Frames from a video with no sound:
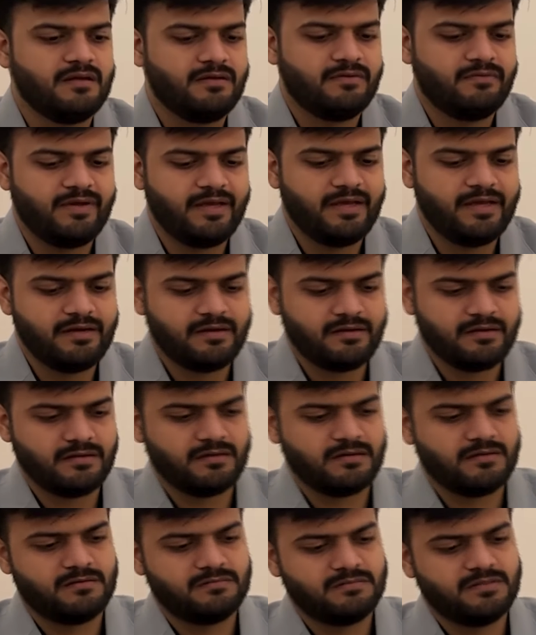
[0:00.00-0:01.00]
where
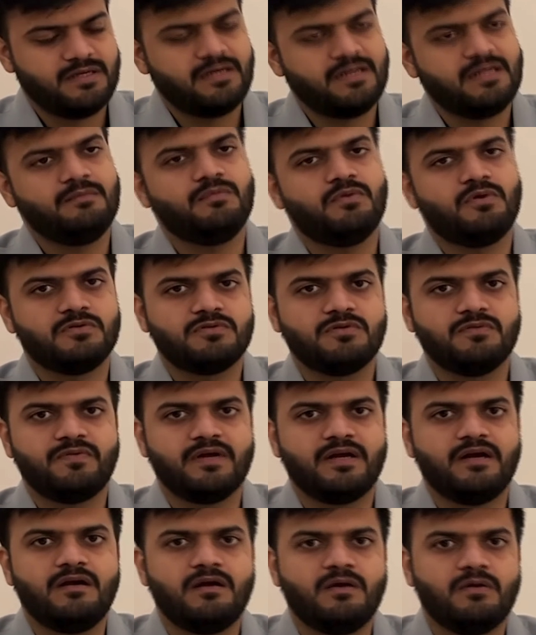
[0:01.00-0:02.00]
the team also
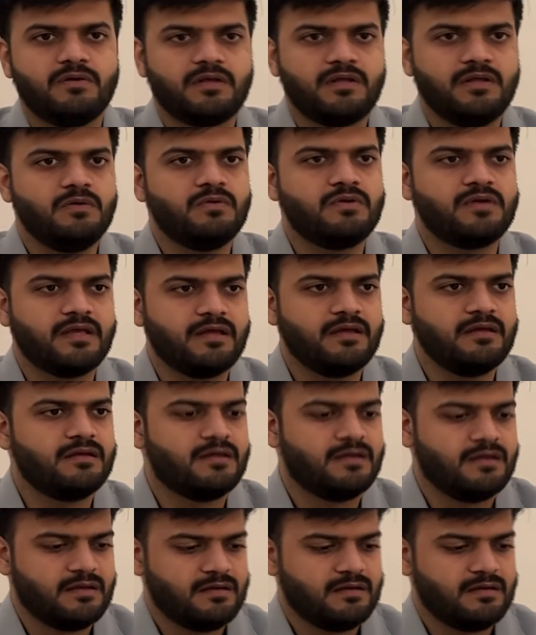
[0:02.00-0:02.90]
figured out, okay,